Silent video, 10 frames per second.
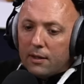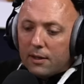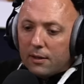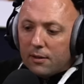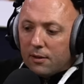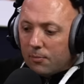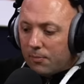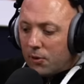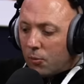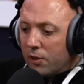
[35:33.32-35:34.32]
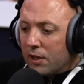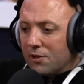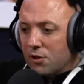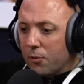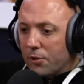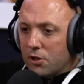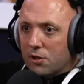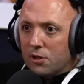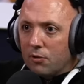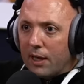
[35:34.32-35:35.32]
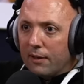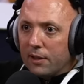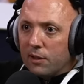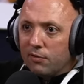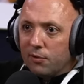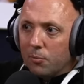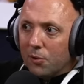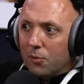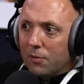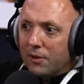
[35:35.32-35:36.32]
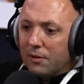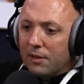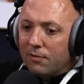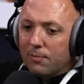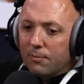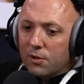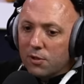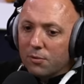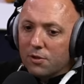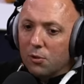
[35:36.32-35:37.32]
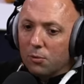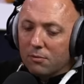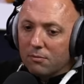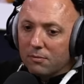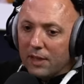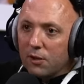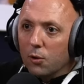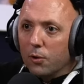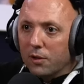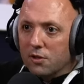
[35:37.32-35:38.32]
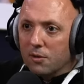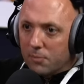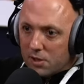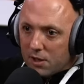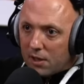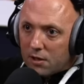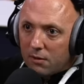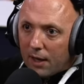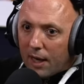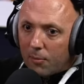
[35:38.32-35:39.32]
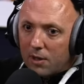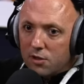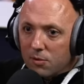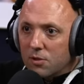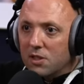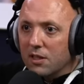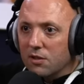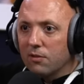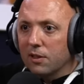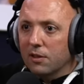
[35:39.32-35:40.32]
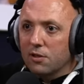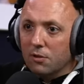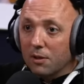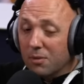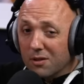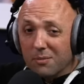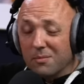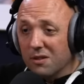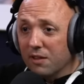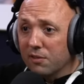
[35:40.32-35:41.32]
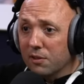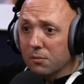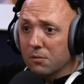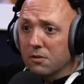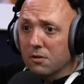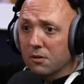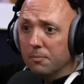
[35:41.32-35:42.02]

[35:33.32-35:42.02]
The worry is always just the reality of football, that if results don't get going at some stage, and some stage fairly soon, it becomes difficult, doesn't it?